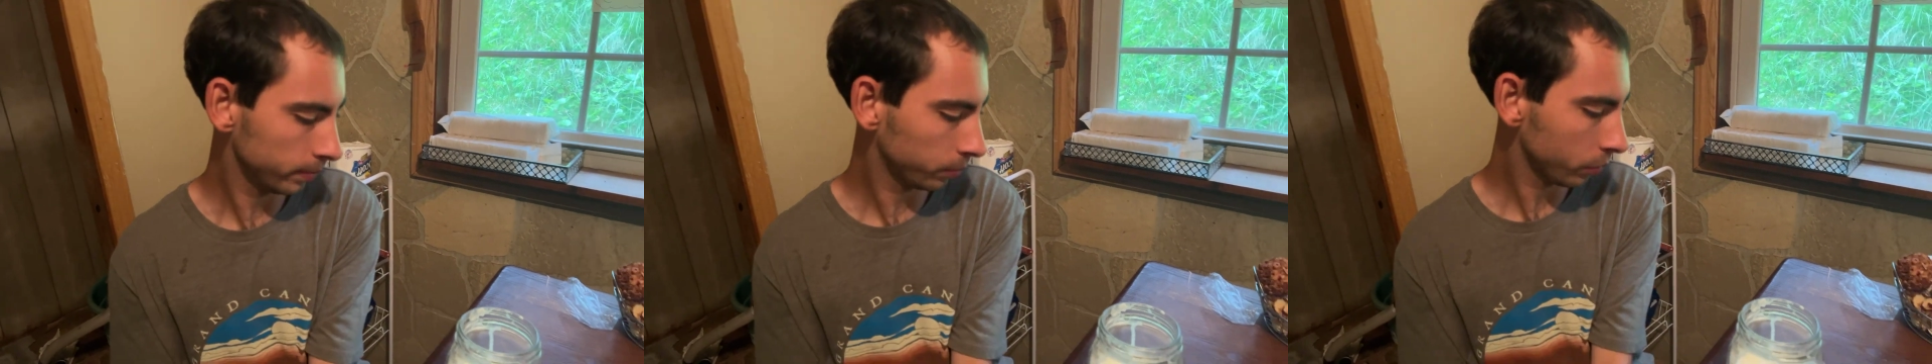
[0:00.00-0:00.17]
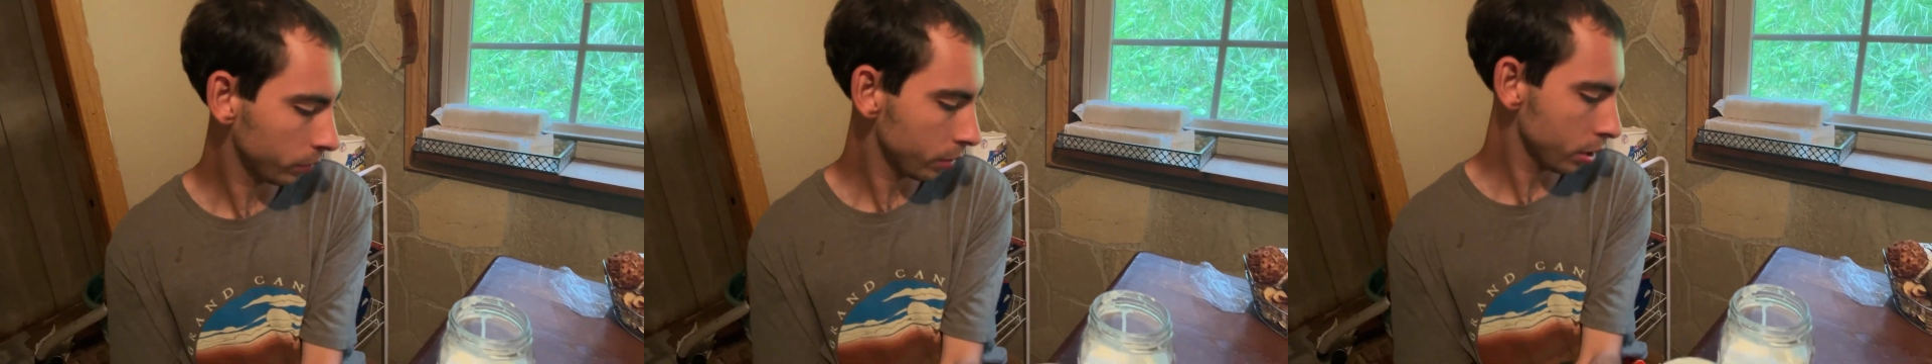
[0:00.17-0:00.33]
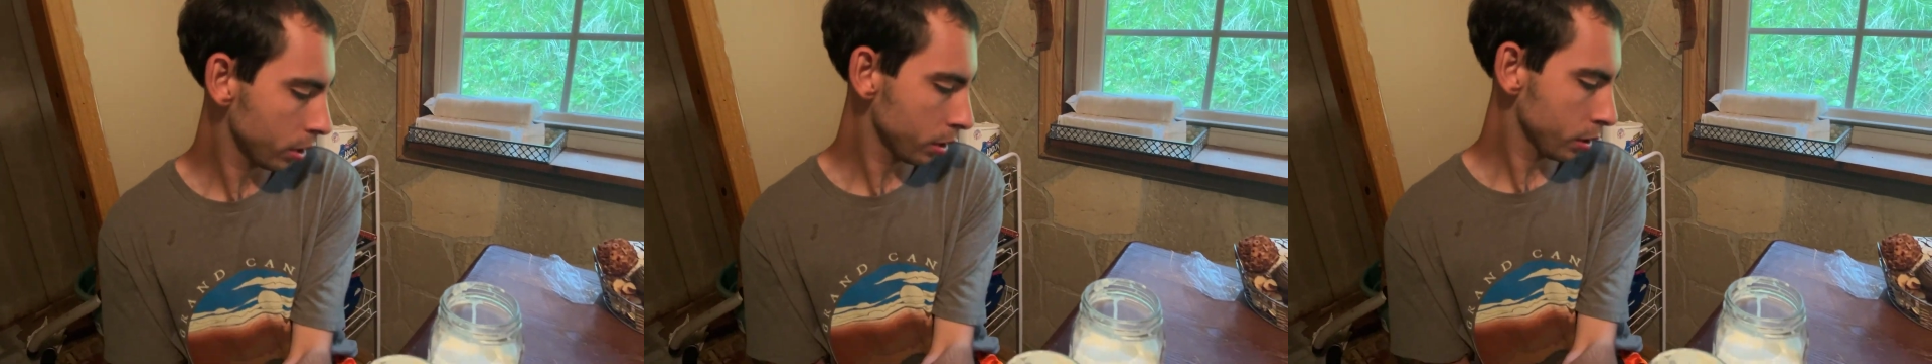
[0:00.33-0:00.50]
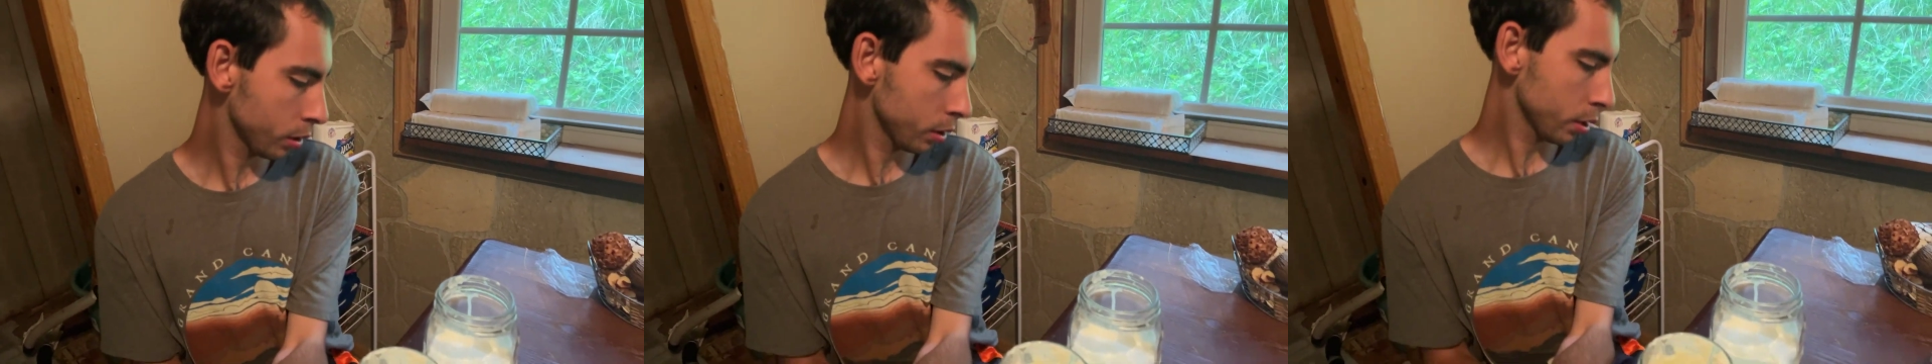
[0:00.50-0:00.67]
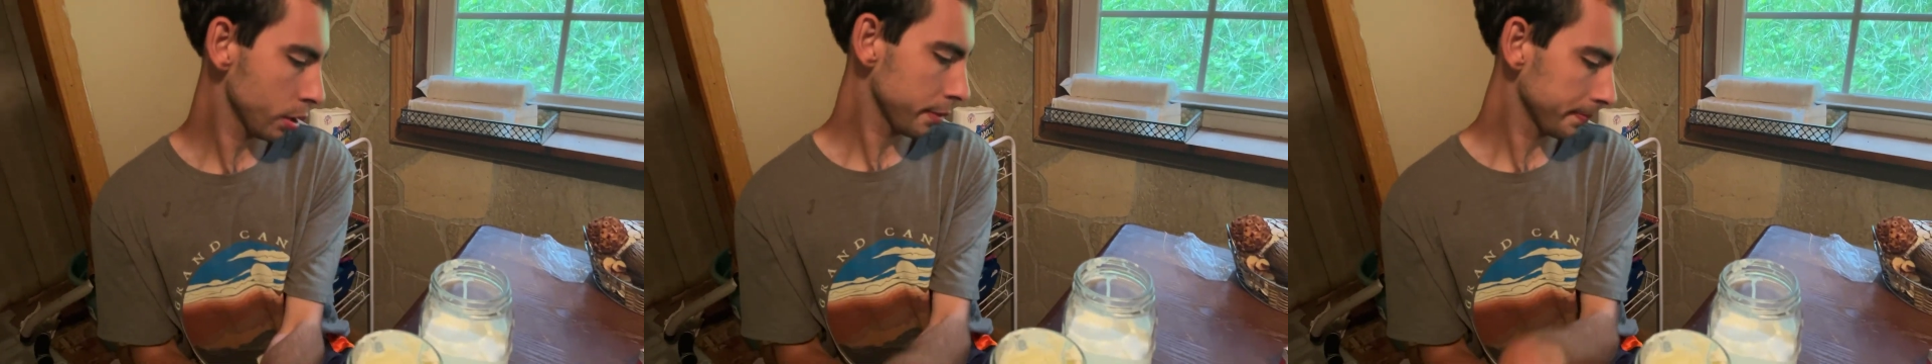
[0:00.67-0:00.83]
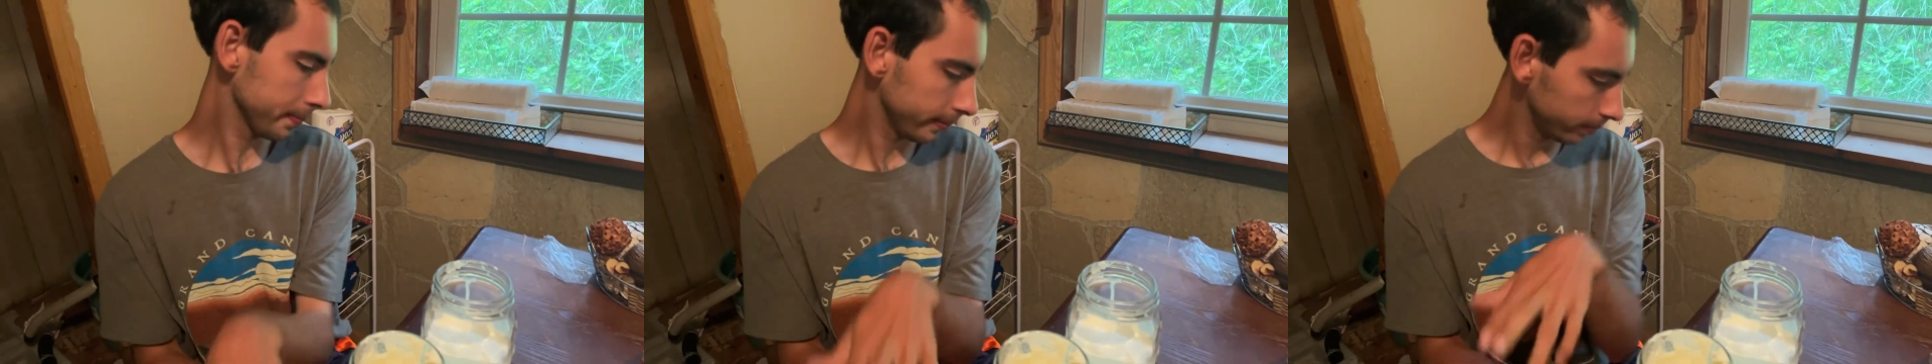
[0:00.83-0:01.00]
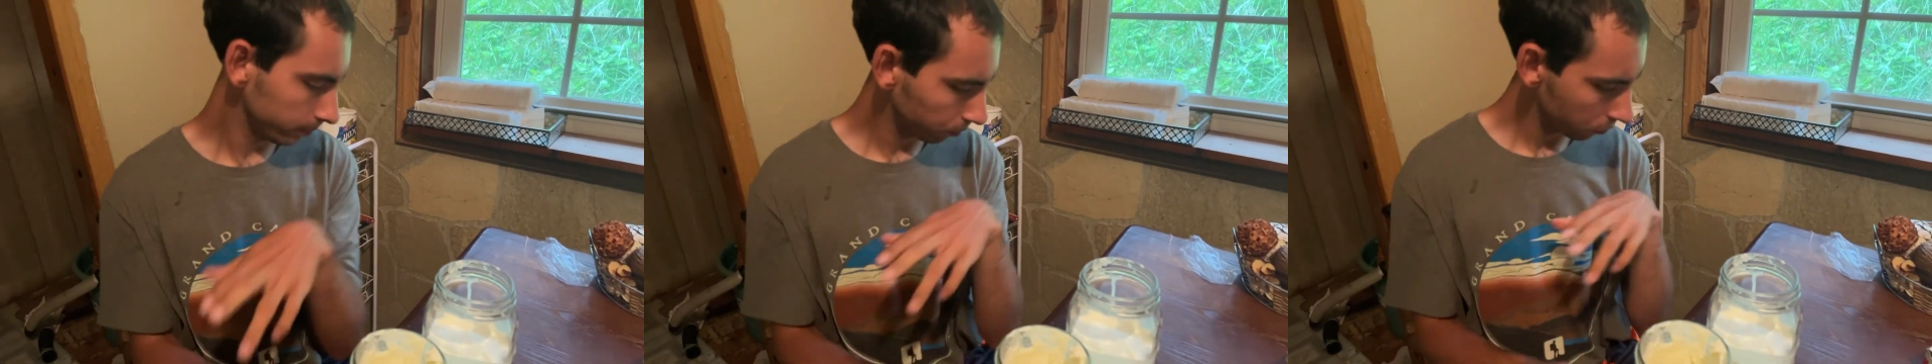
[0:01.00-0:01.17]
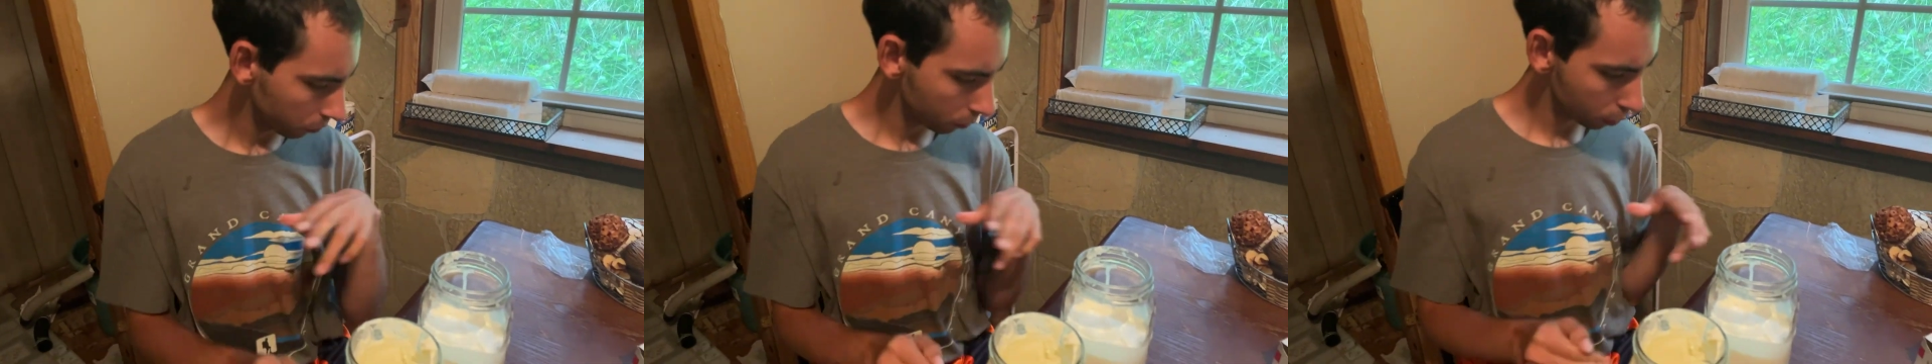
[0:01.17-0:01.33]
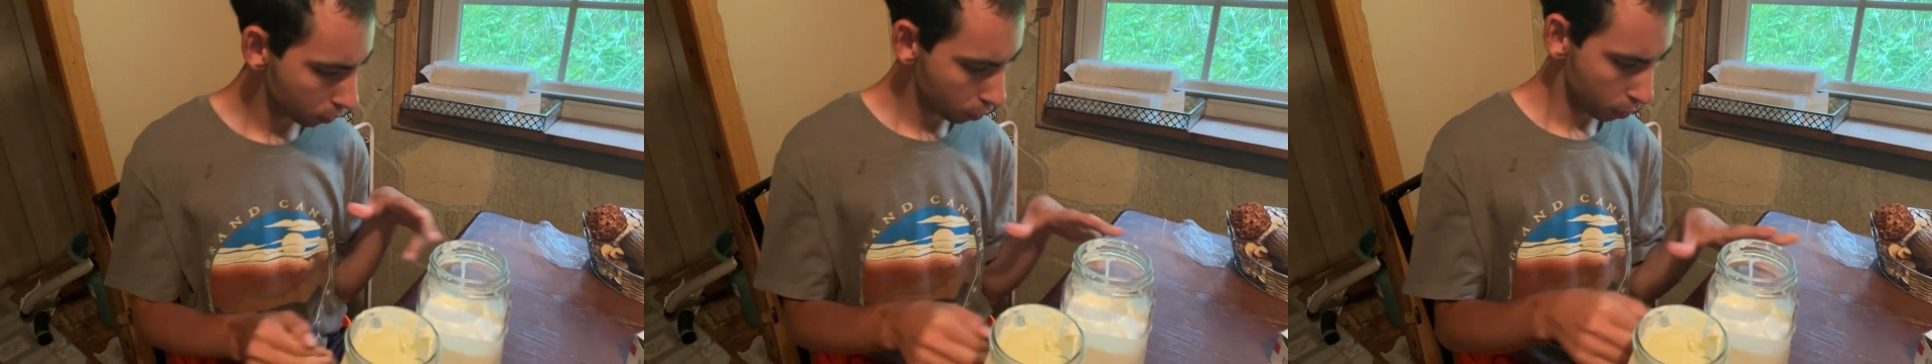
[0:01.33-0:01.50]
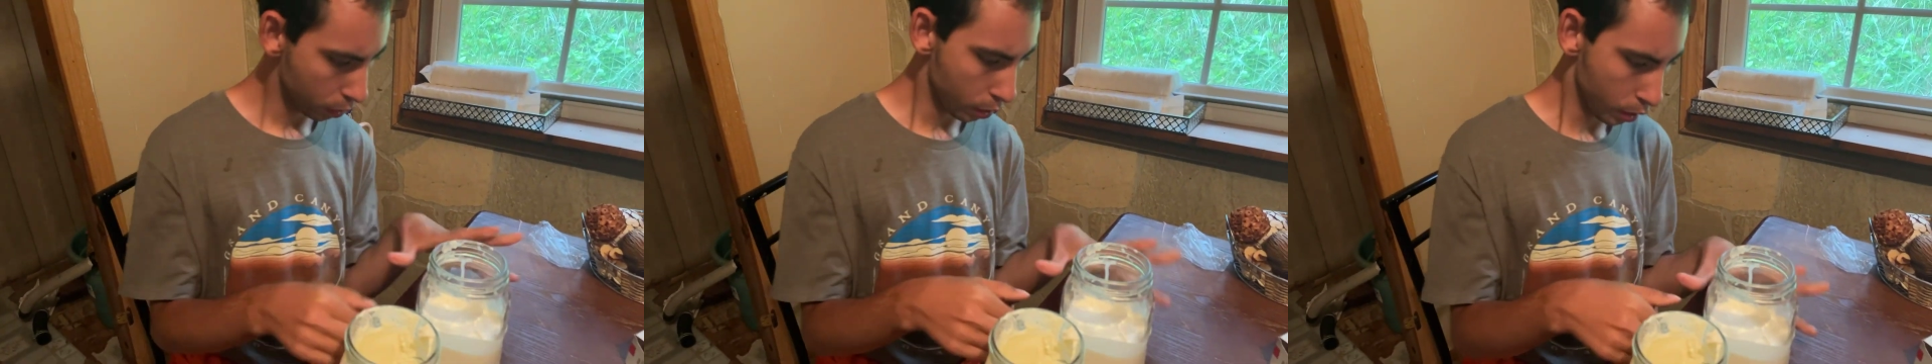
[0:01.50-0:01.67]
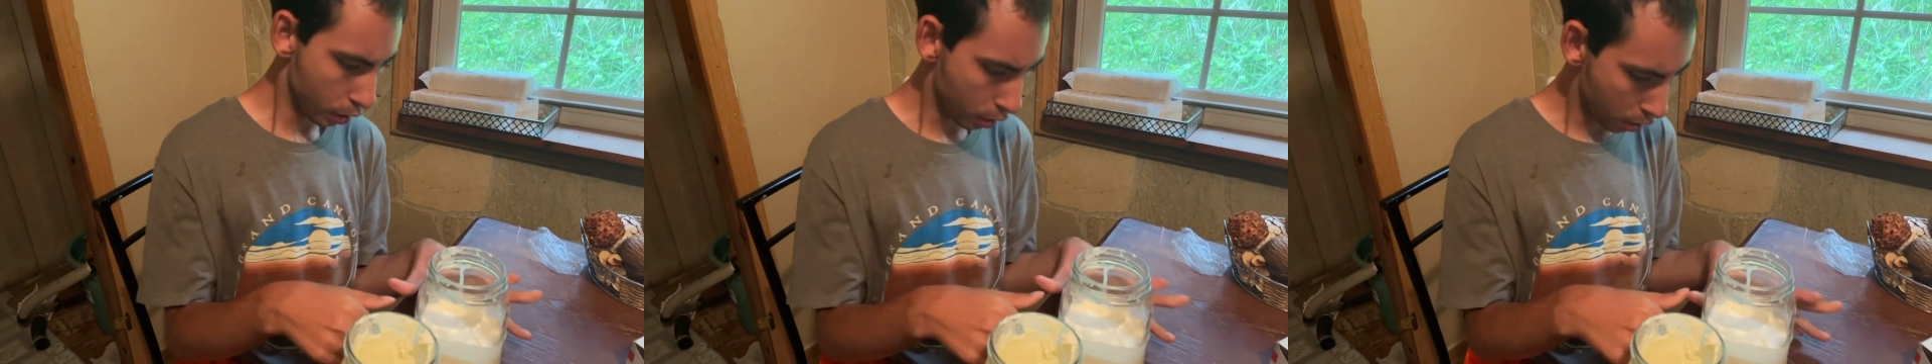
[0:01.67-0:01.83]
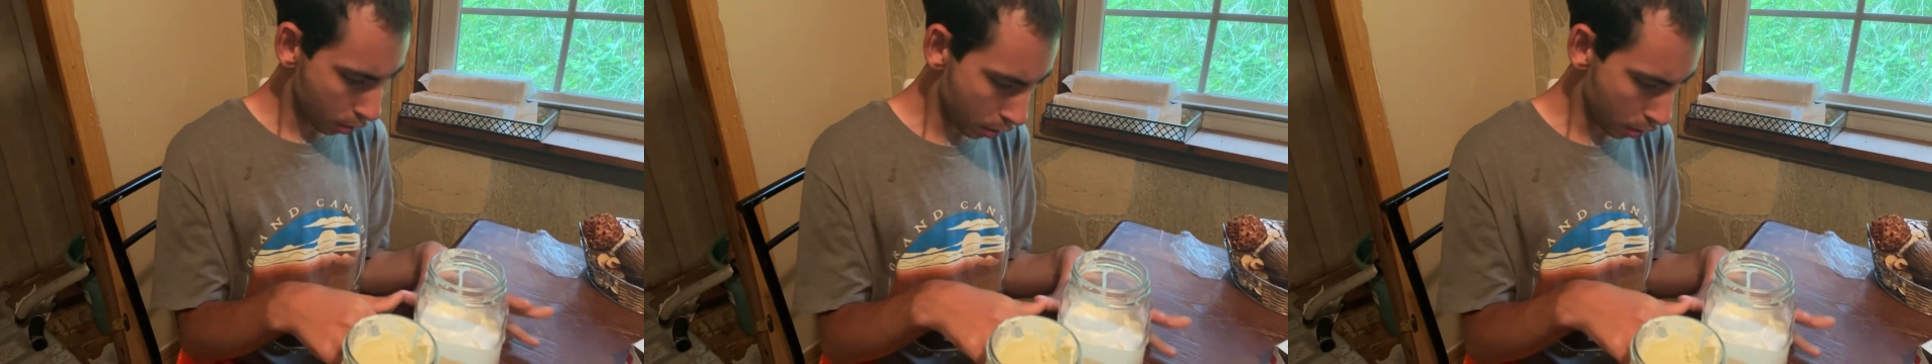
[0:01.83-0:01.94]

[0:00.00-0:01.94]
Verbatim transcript: And remember, you're all